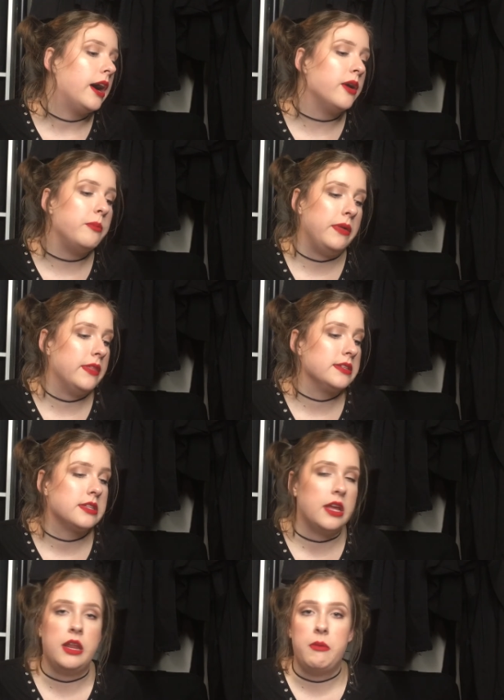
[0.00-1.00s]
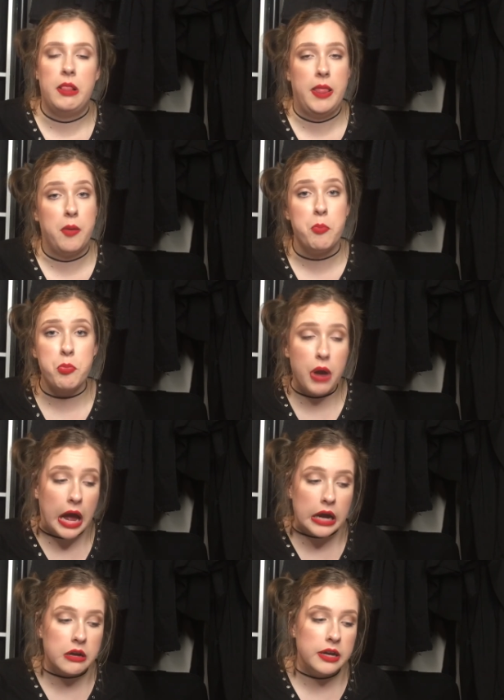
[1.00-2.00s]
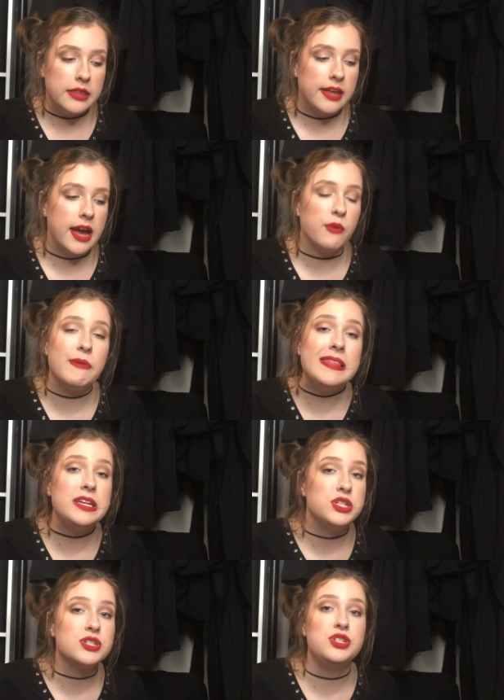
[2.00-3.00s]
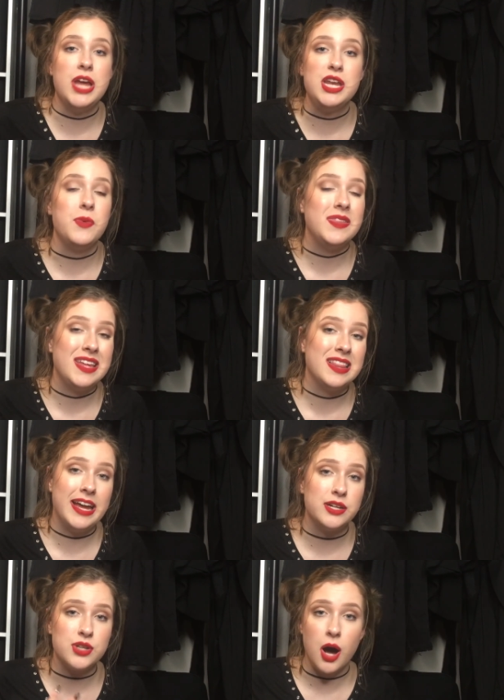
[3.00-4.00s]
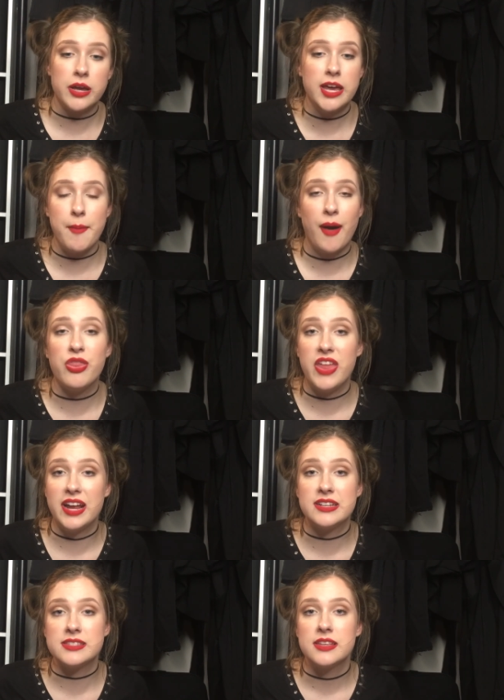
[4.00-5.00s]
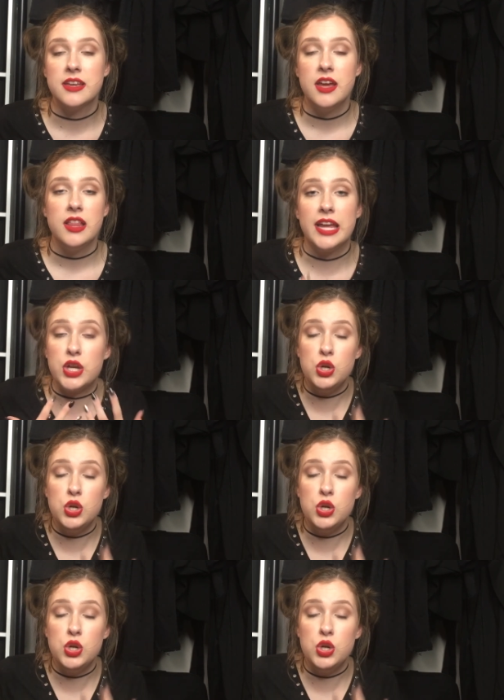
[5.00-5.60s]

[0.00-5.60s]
I don't mean this in any way to like brag or anything. I really just genuinely like talking about things, like